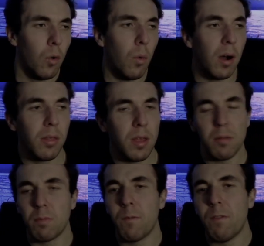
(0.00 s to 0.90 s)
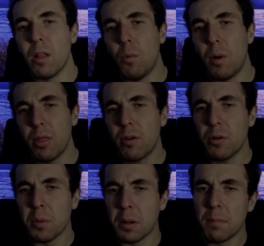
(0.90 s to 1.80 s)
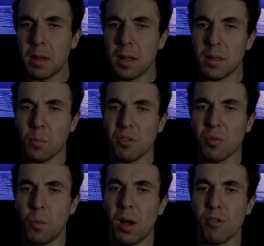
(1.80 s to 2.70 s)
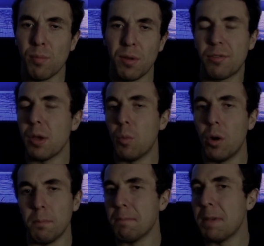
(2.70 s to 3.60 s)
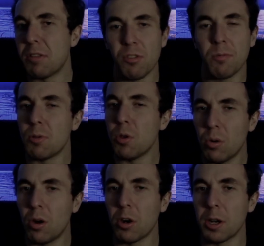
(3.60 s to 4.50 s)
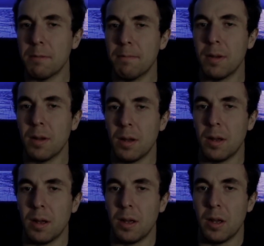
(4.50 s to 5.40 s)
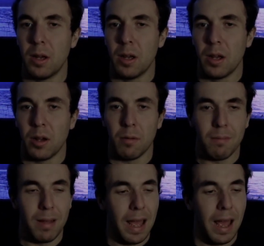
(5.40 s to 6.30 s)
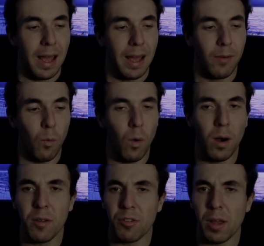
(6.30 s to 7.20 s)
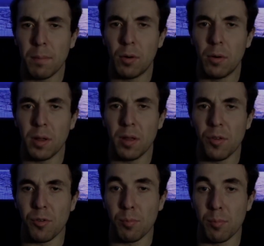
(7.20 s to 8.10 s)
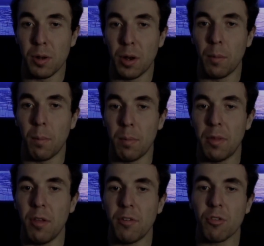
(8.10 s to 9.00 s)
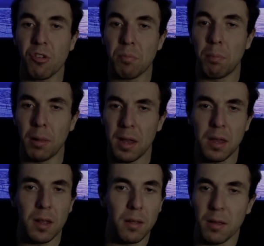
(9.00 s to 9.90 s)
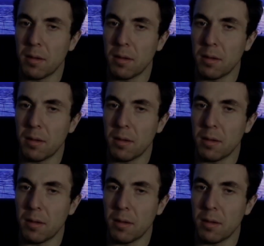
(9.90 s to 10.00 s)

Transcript: why don't they follow what they're doing? And the reason why is because they won't. It's just too hard. Now, one example is, these are just blanket